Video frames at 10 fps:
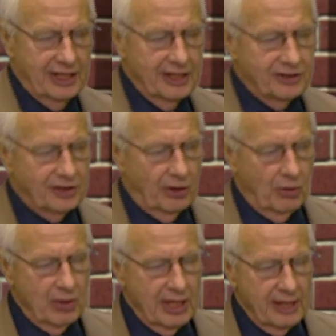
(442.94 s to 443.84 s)

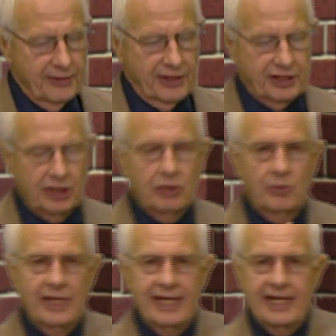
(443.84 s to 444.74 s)
So the
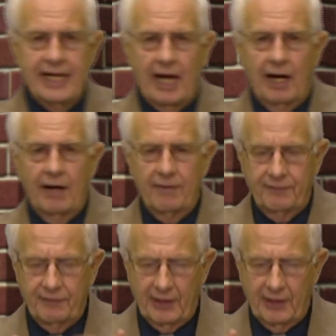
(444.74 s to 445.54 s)
degree of,